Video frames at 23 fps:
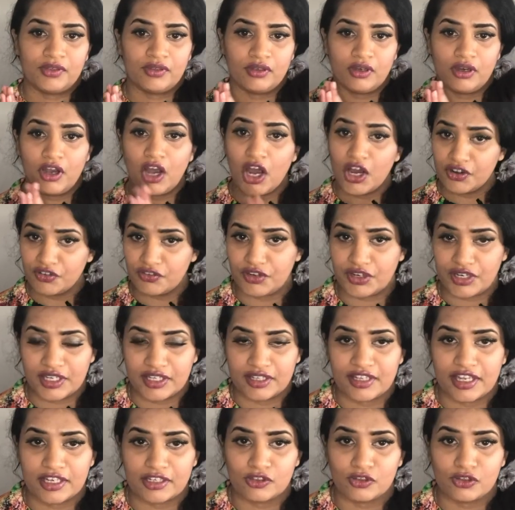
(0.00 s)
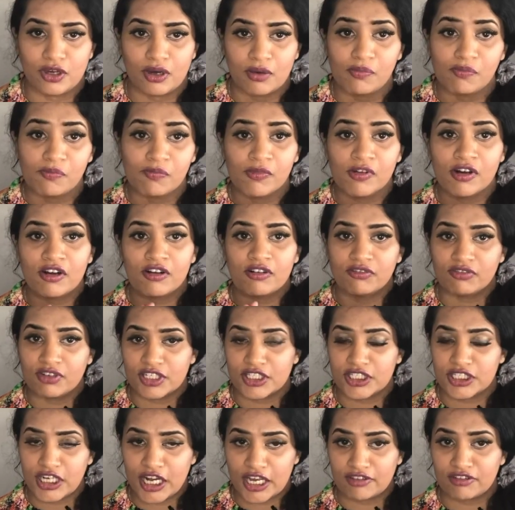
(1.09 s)
country that's your
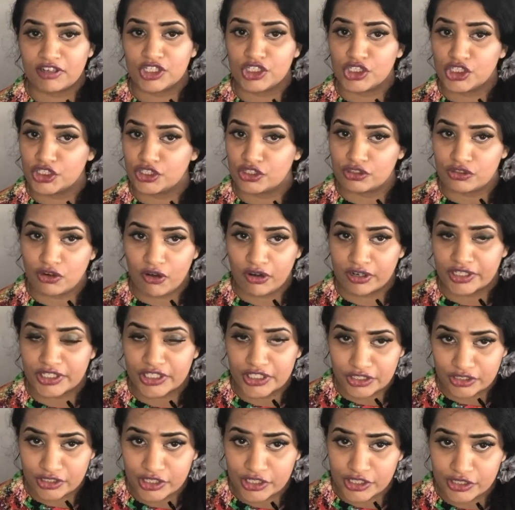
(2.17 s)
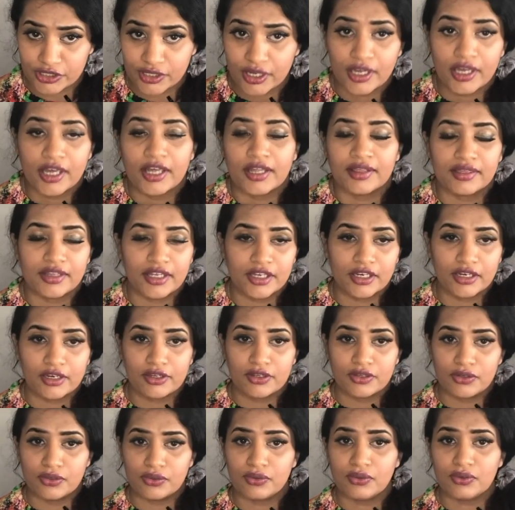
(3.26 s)
first language is not English, then
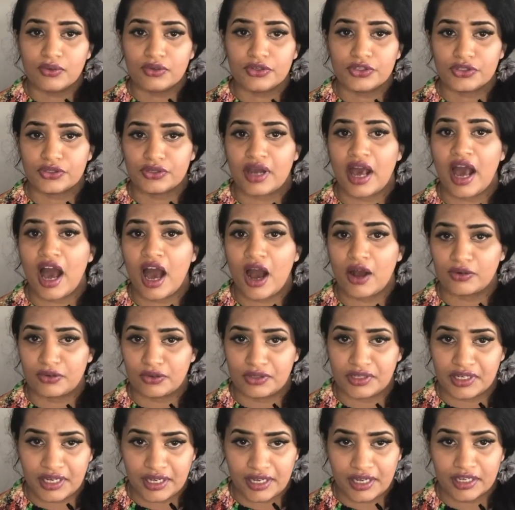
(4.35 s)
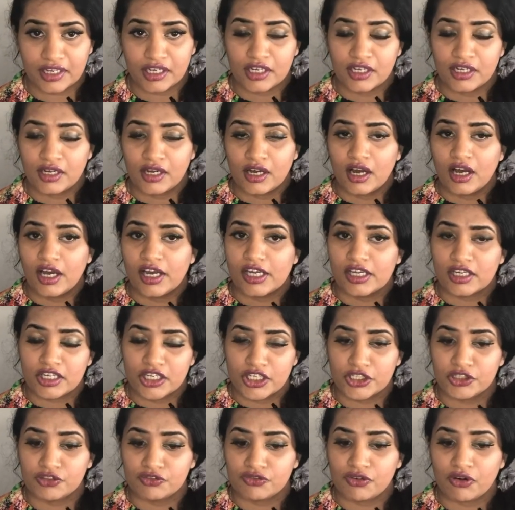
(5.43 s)
you should have to take
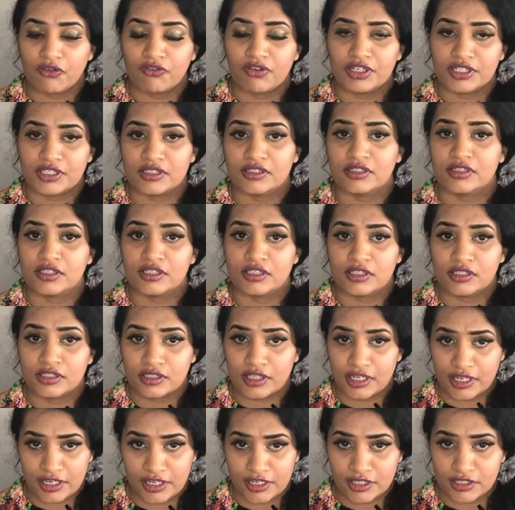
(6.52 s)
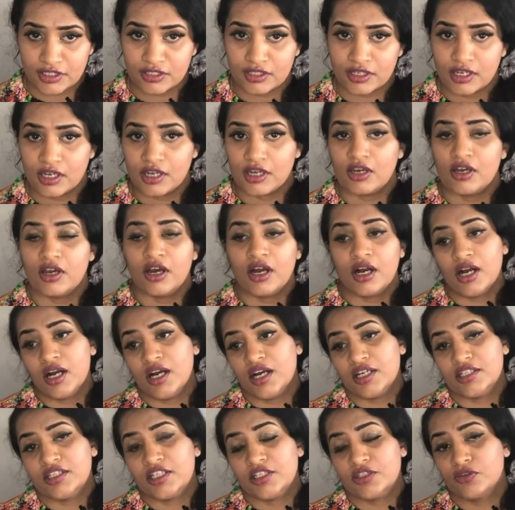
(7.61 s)
English proficiency test.
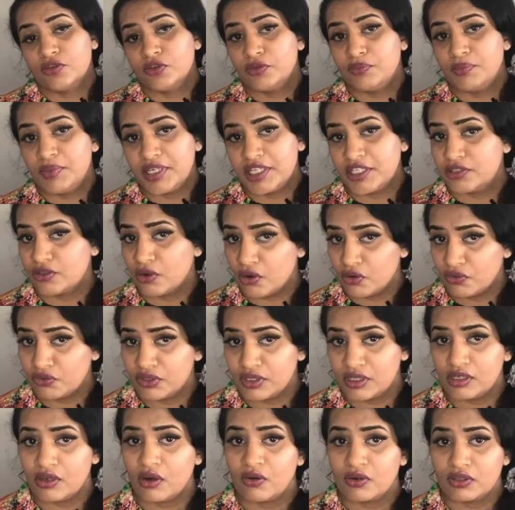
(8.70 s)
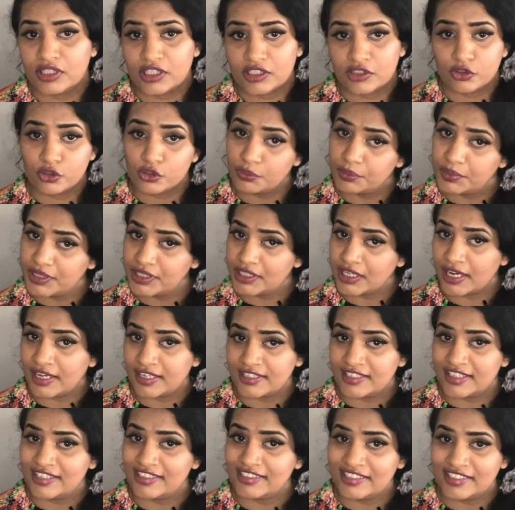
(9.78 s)
That could be TOEFL or that could be
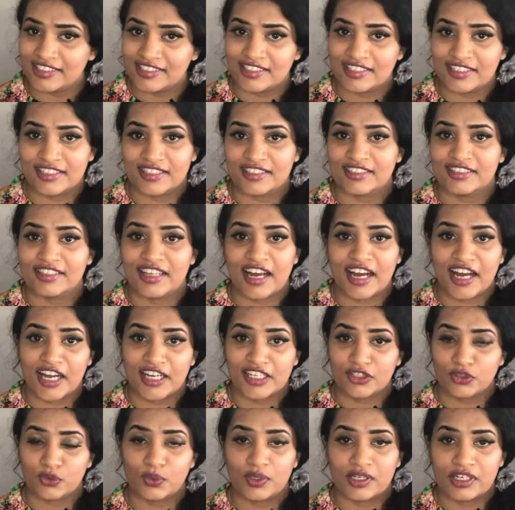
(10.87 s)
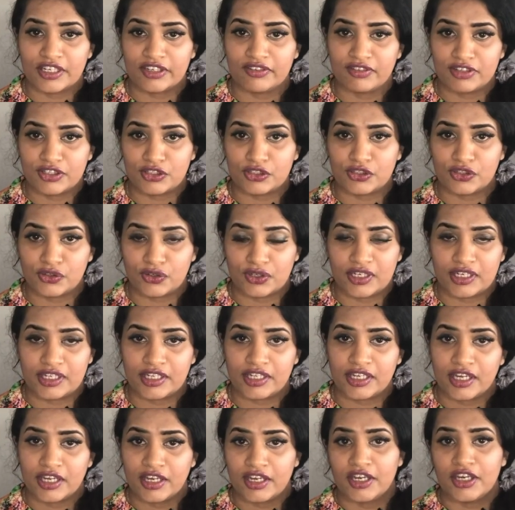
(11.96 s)
IELTS. That will eventually
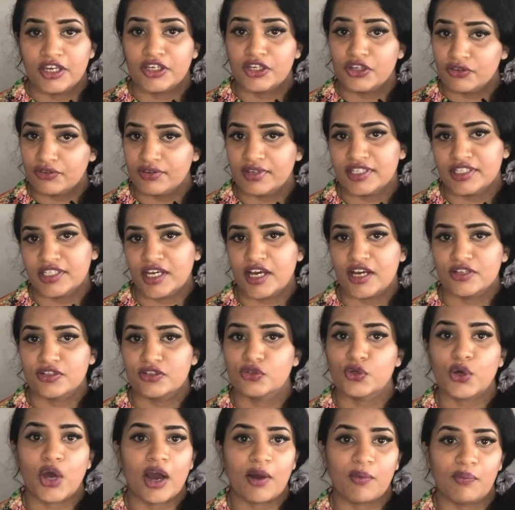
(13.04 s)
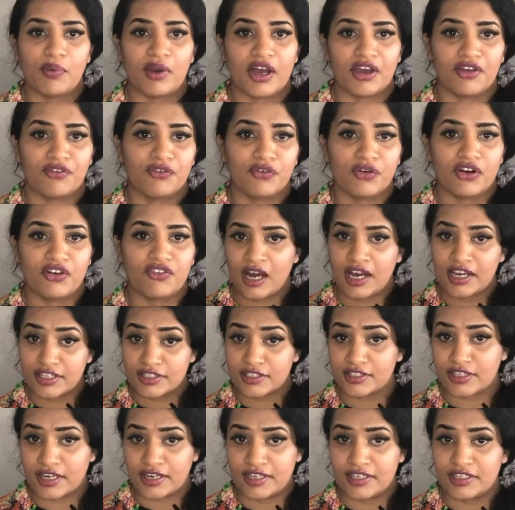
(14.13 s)
give you a chance to apply for higher
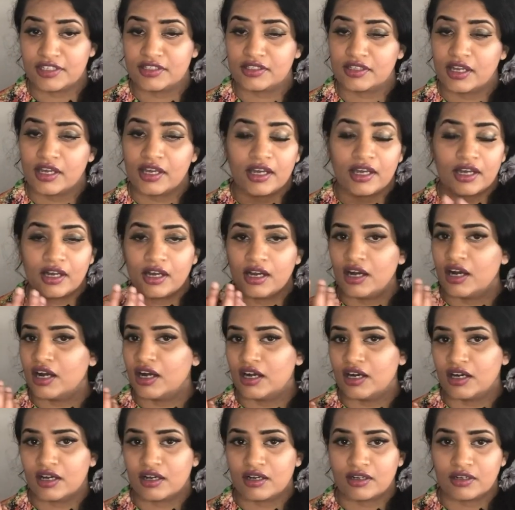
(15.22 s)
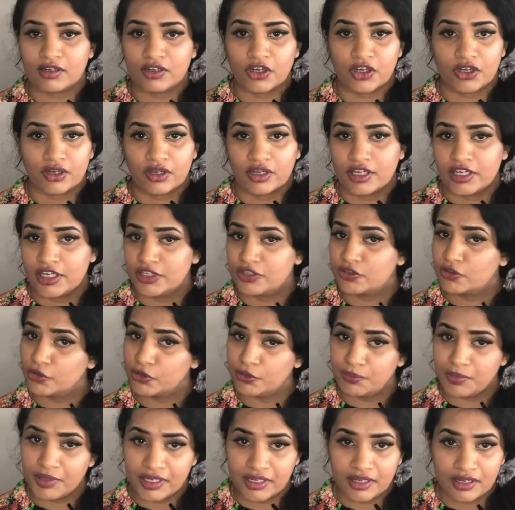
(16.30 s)
studies. It could
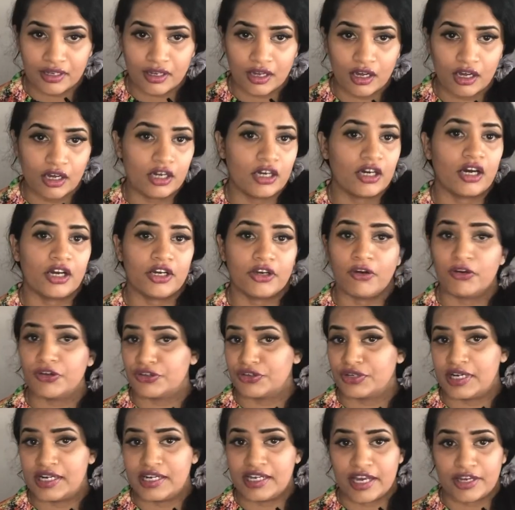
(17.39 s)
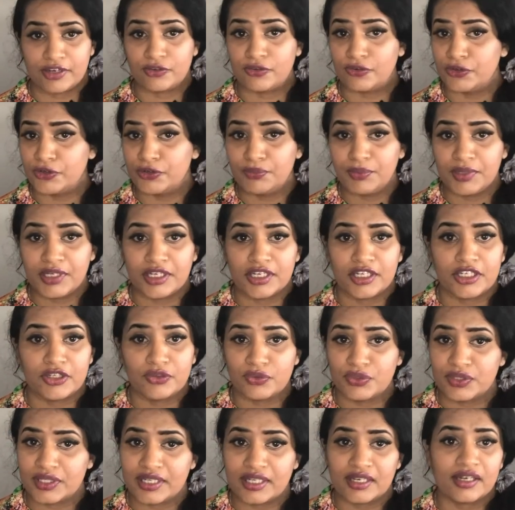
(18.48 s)
be Australia, it could be New
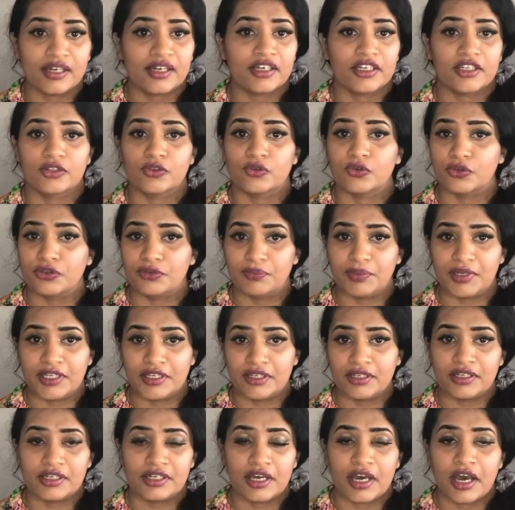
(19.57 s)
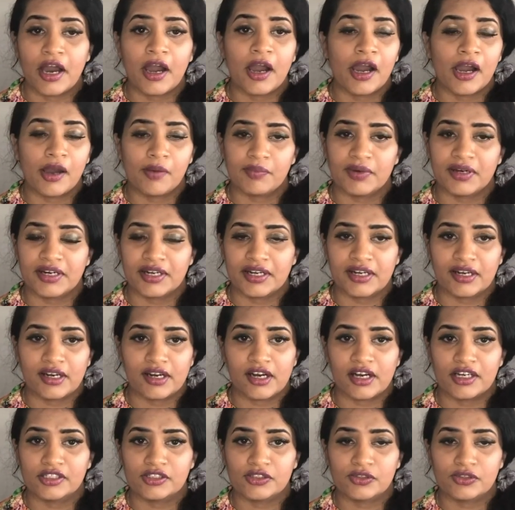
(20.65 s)
Zealand, it could be America, it